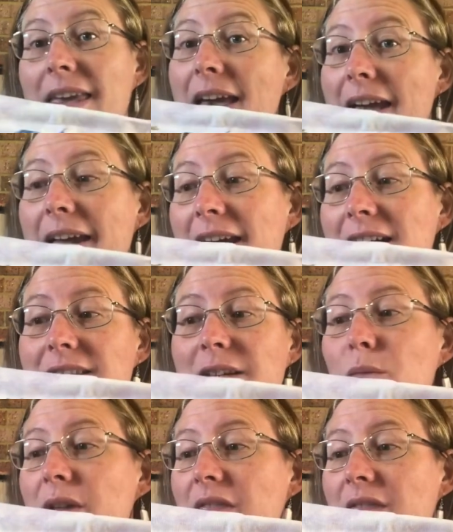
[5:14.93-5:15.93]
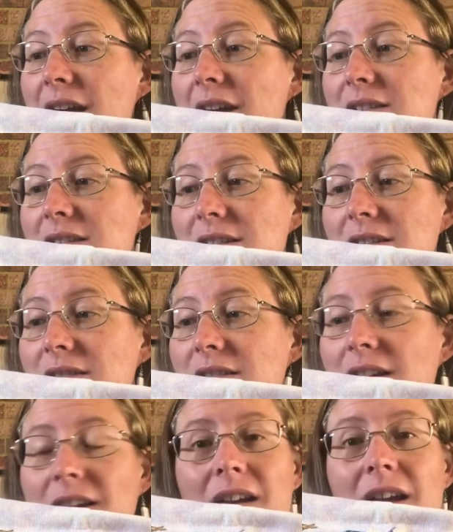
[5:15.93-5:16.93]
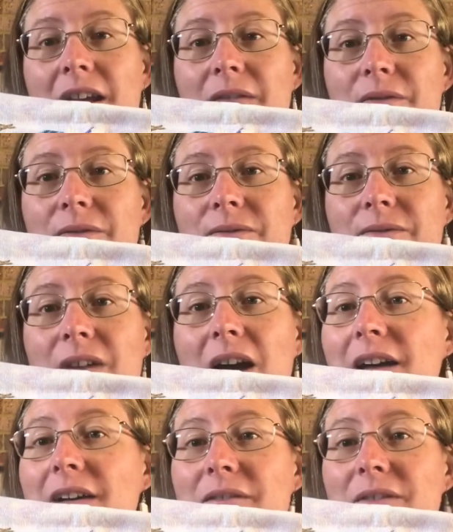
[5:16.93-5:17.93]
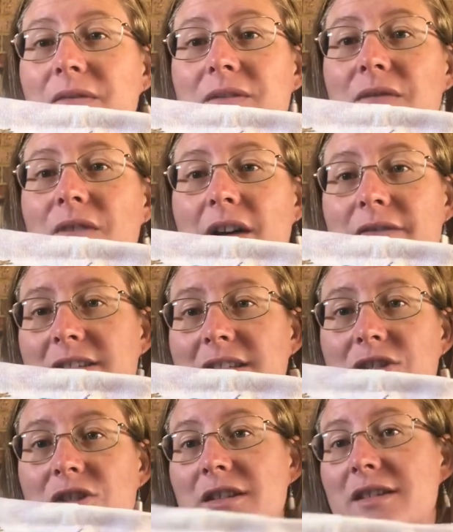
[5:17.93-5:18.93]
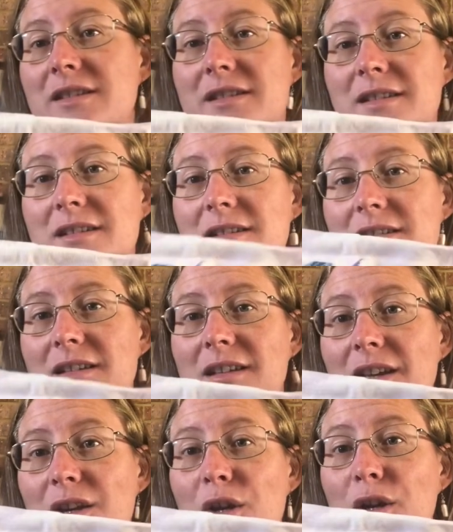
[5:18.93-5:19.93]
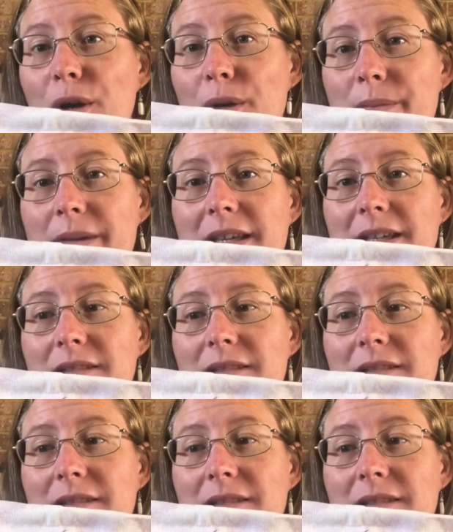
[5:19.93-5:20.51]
yay, I did 1,055 stitches, go me.